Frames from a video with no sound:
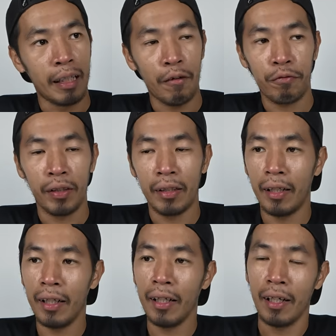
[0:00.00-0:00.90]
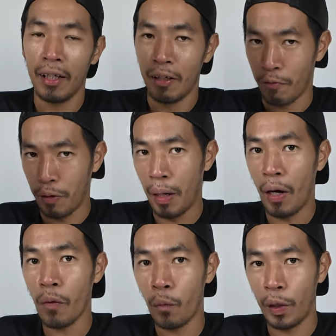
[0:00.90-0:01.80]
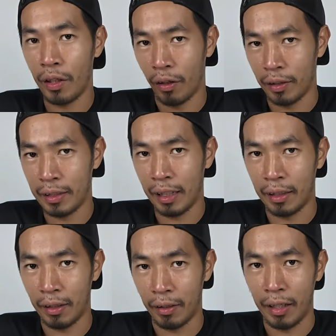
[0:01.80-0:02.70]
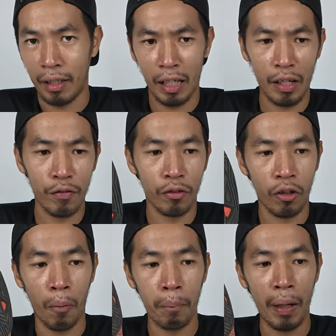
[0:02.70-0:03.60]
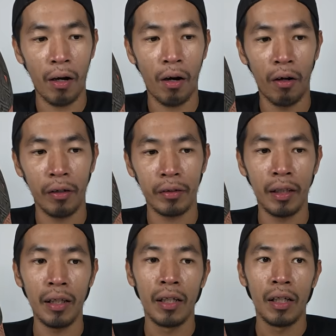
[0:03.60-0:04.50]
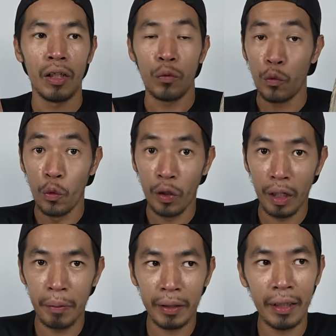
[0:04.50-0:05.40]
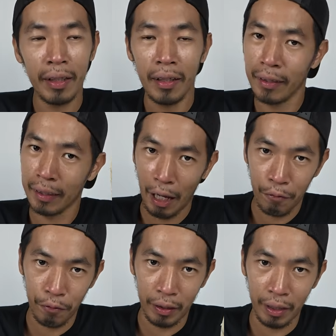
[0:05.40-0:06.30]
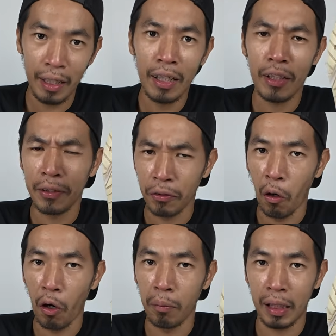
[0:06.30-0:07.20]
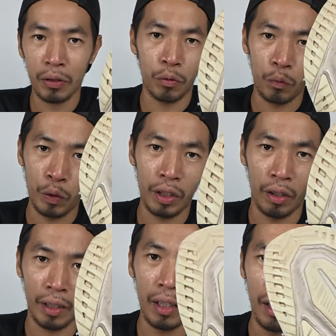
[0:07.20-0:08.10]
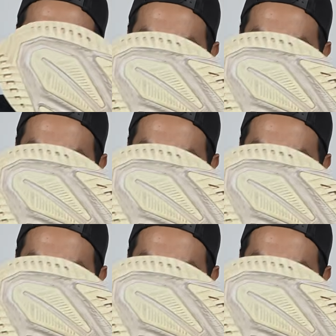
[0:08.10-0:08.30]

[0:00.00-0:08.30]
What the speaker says: definitely Rebel win on this category. If compared on the durability, definitely Novablast will win on the